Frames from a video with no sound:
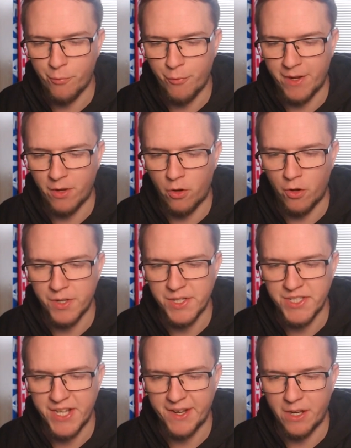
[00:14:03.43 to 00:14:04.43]
and bring on
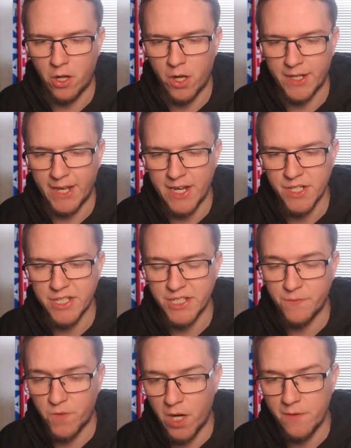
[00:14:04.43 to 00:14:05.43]
Ziad Larkesh.
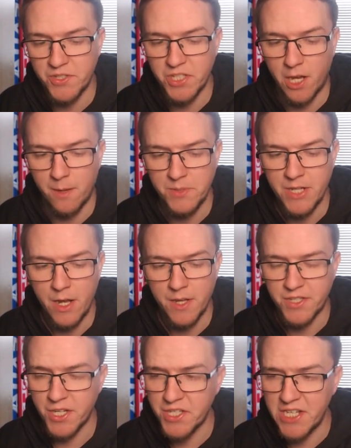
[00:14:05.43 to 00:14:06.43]
That's five subs.
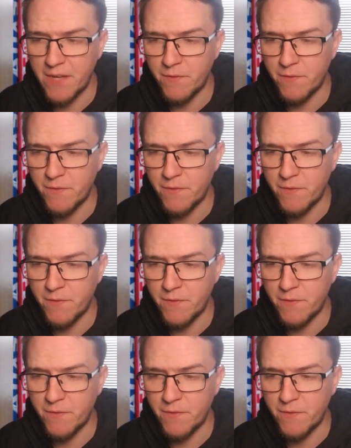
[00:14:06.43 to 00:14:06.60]
Does